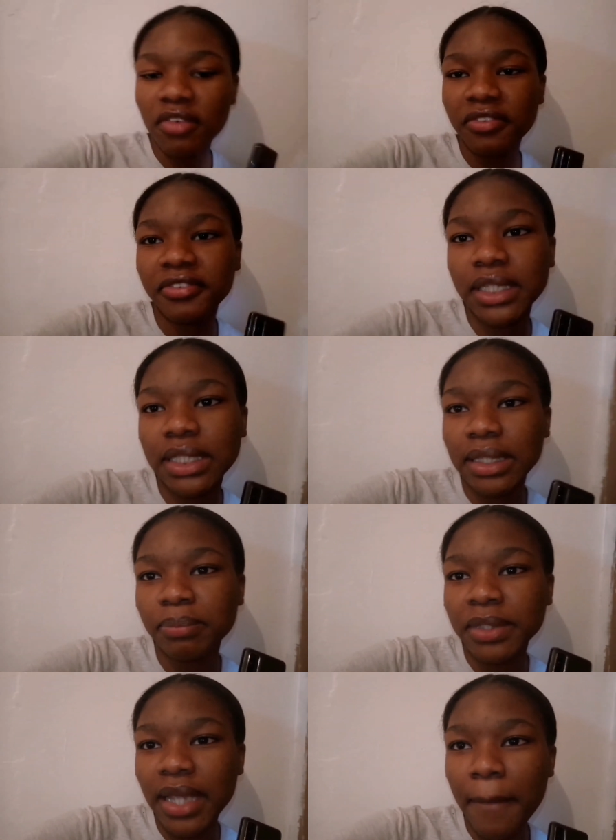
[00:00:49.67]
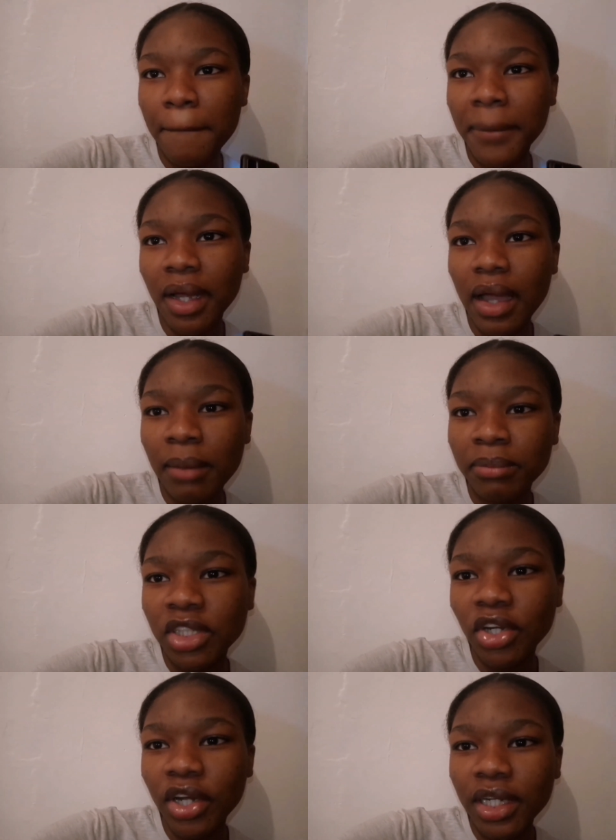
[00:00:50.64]
of september i'm
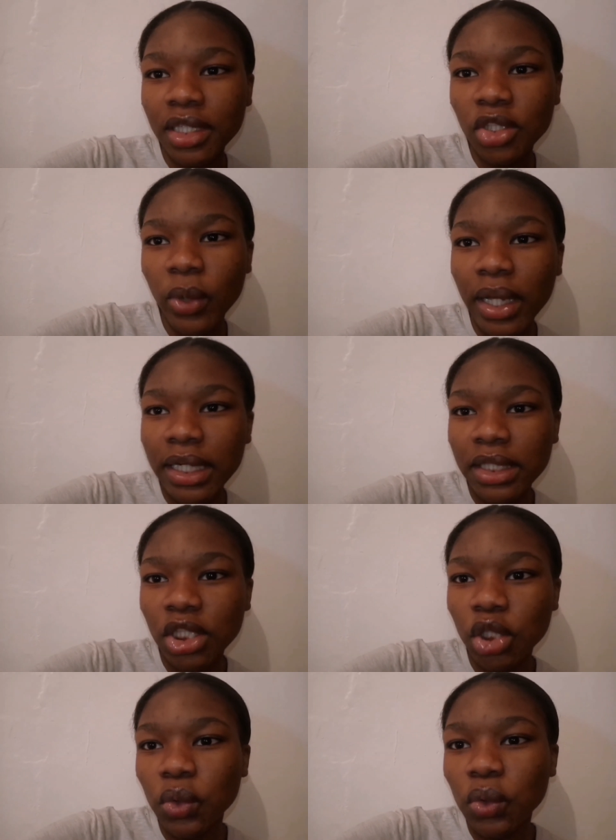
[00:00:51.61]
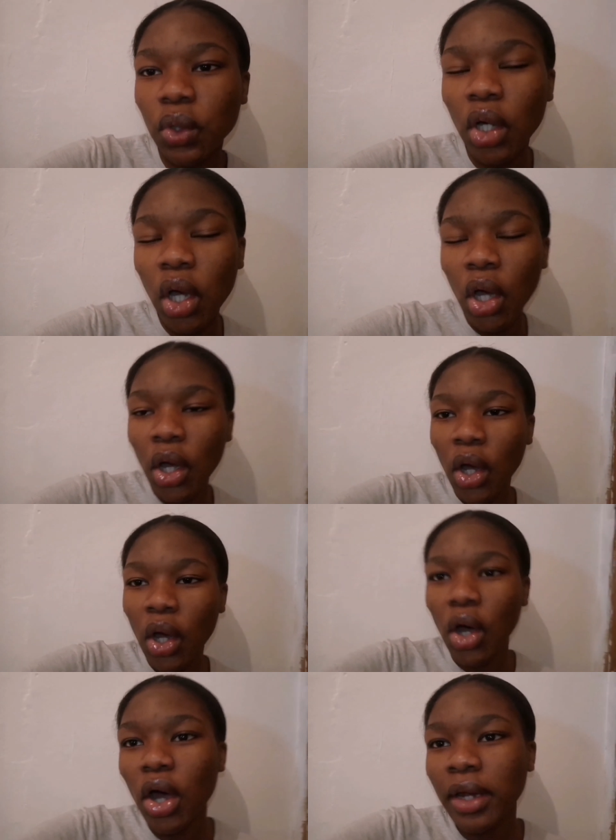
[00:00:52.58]
turning 22
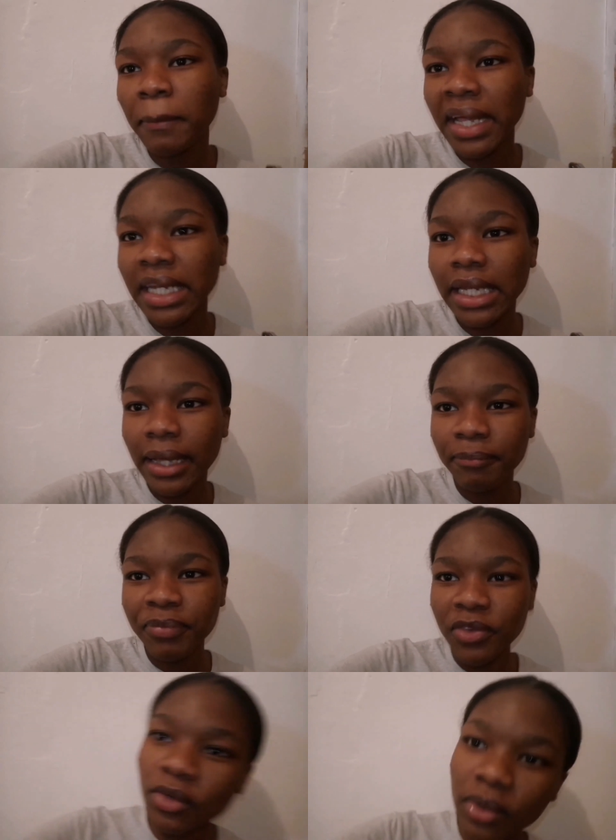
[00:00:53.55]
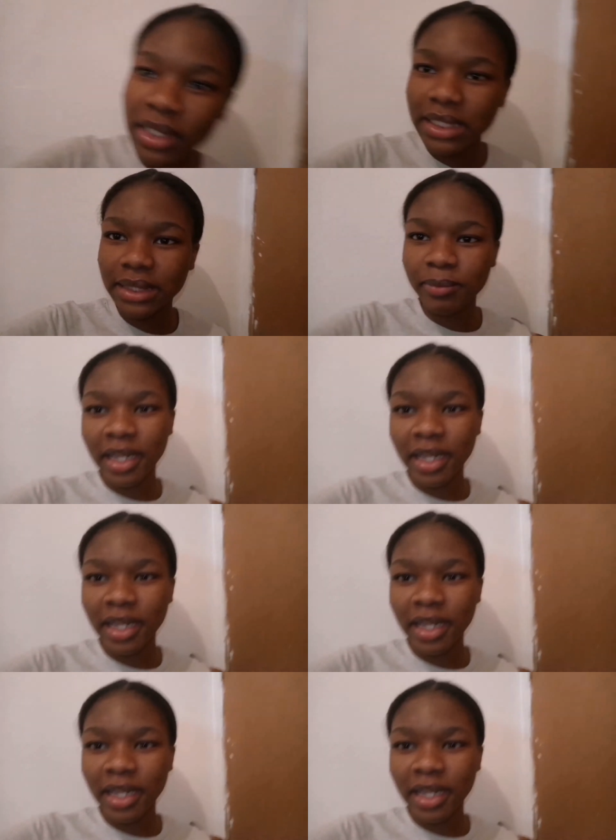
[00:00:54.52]
on monday so this is my